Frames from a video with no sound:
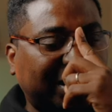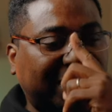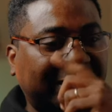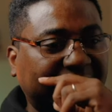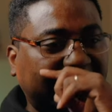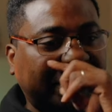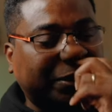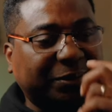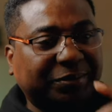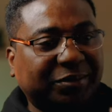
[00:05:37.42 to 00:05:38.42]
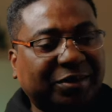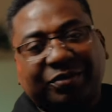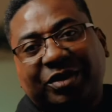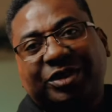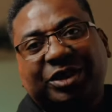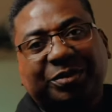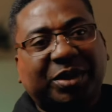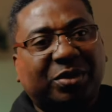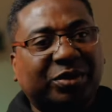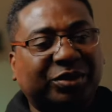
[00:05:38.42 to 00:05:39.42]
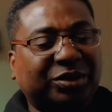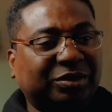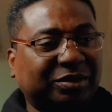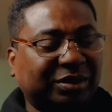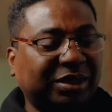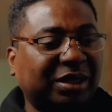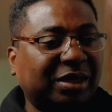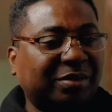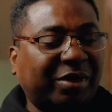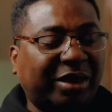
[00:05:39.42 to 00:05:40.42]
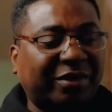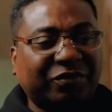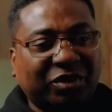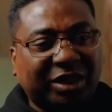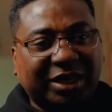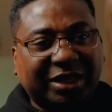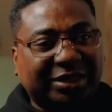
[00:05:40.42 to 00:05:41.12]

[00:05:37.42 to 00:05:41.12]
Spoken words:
And then of course cheaper ones. Pocket 4K,